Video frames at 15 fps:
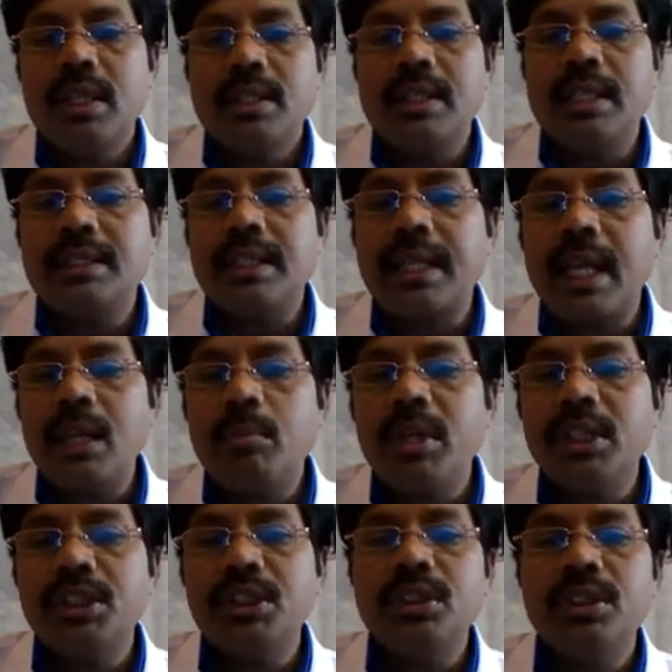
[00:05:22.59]
There is a
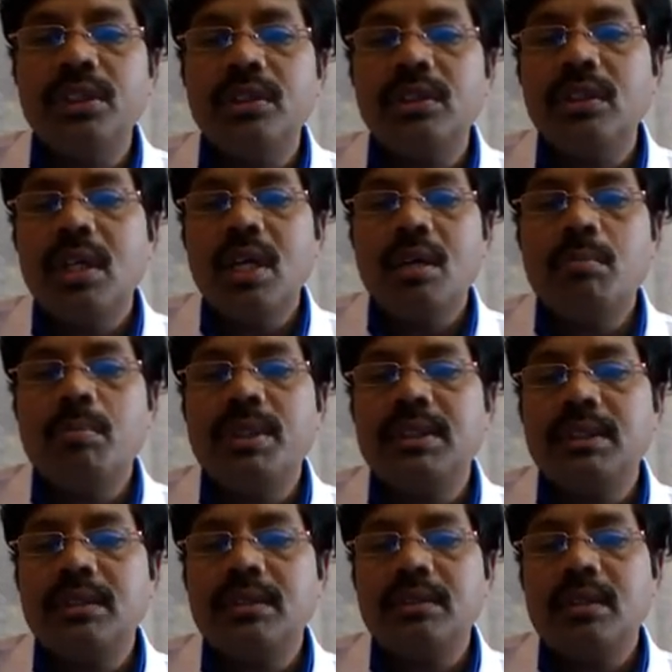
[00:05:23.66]
calibration here,
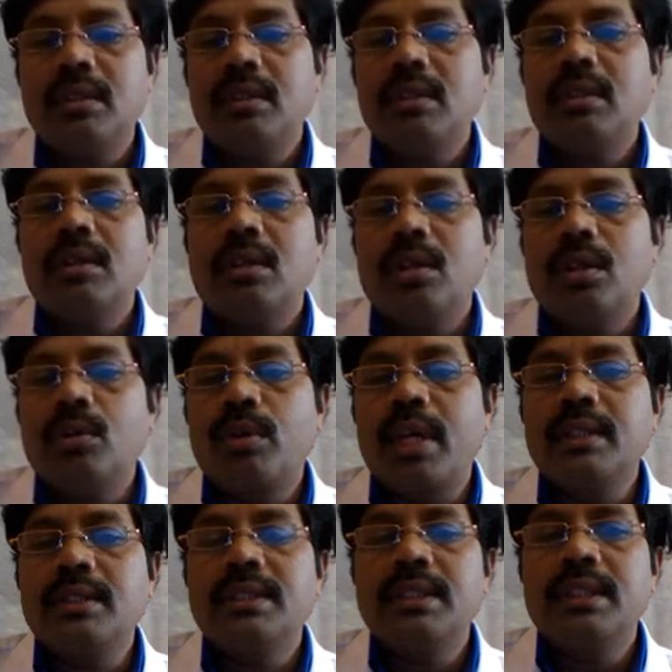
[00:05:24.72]
piston, you
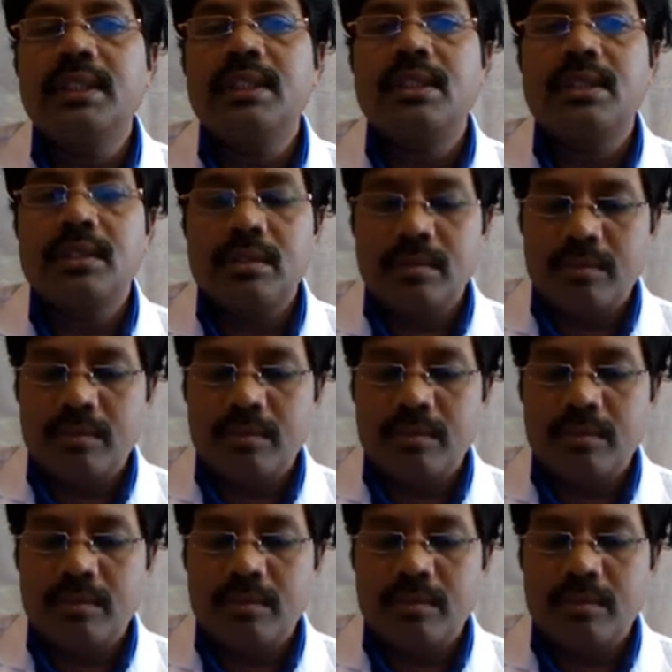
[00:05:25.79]
can see it.